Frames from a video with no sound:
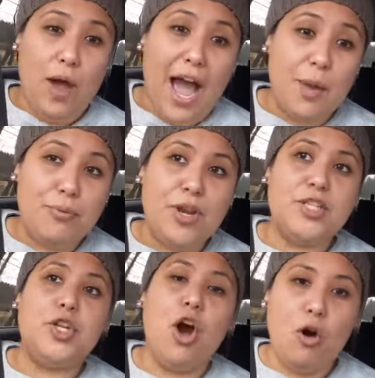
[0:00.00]
I
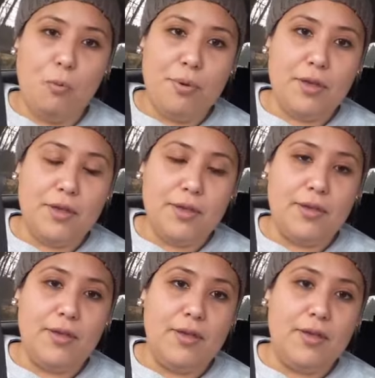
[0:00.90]
preach hope,
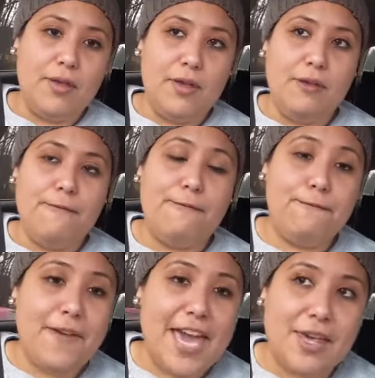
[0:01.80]

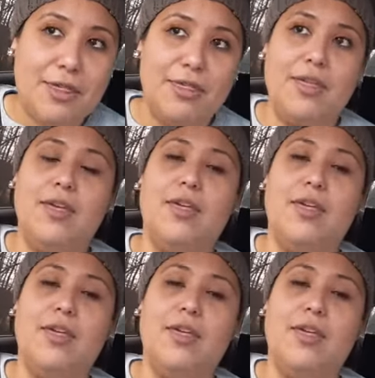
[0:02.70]
faith.